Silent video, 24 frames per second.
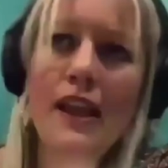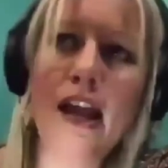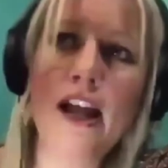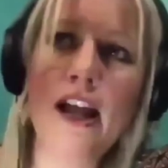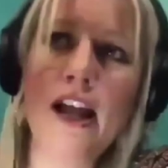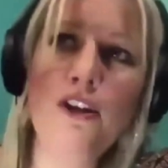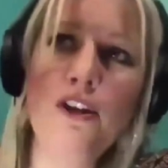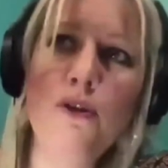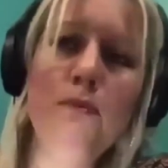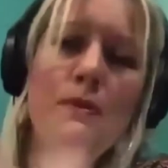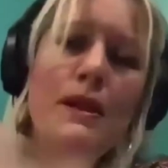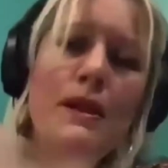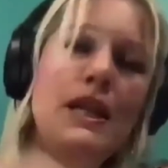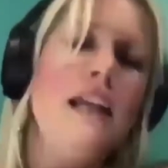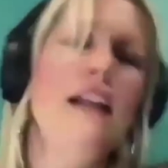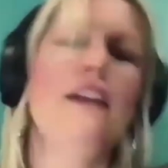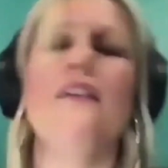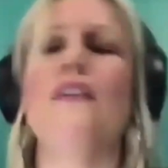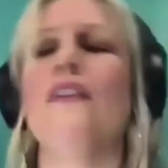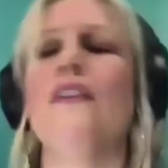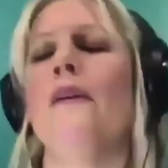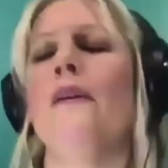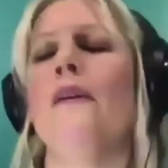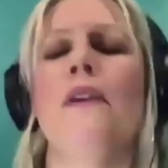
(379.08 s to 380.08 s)
and you meet
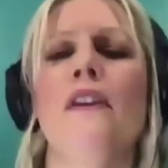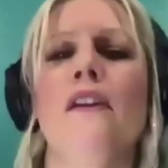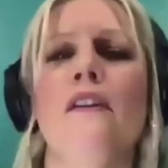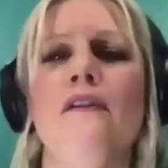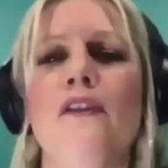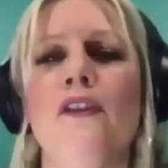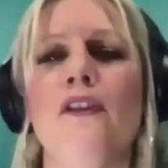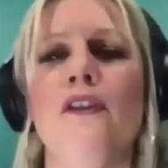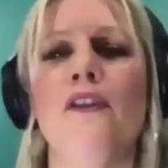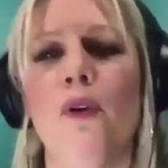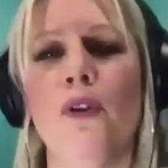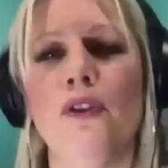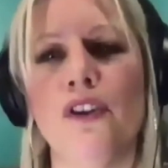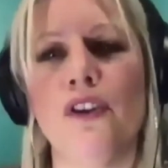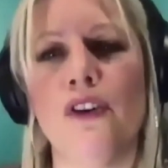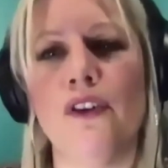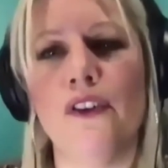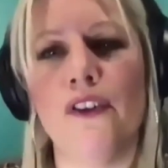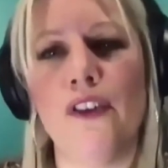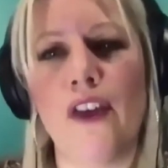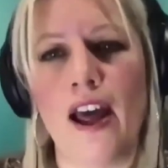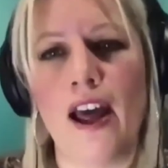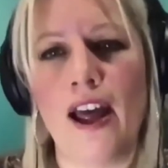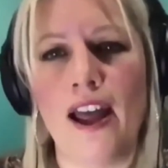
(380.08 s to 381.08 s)
some of the
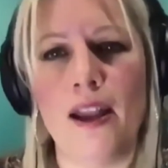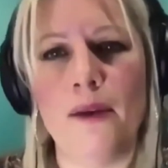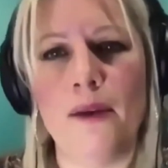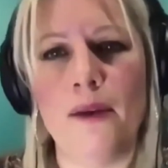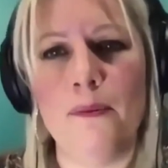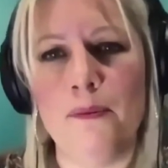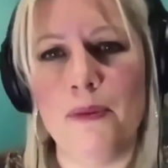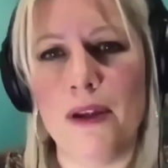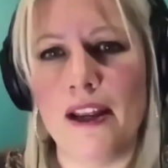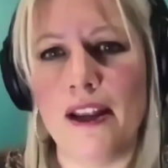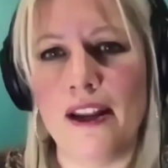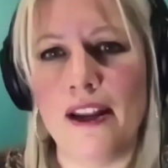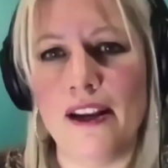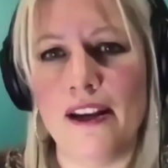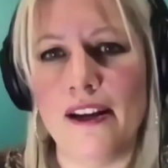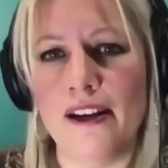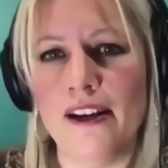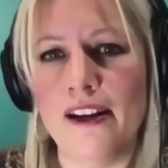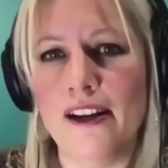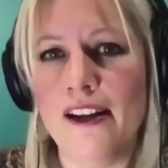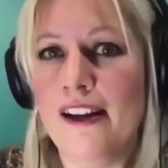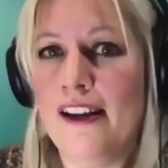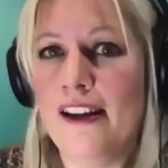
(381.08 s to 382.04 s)
soldiers that had been,